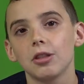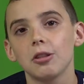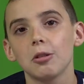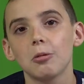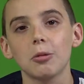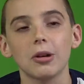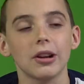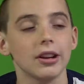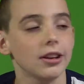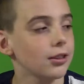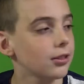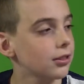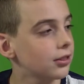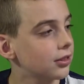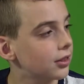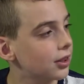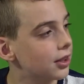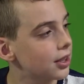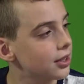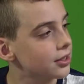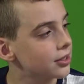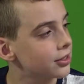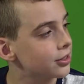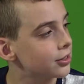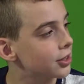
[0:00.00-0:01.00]
The winner
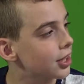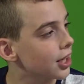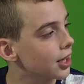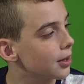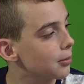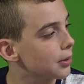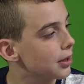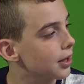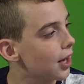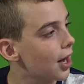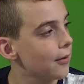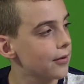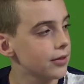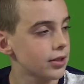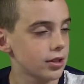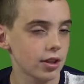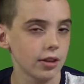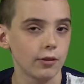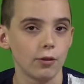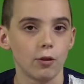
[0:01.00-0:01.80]
is going to be obviously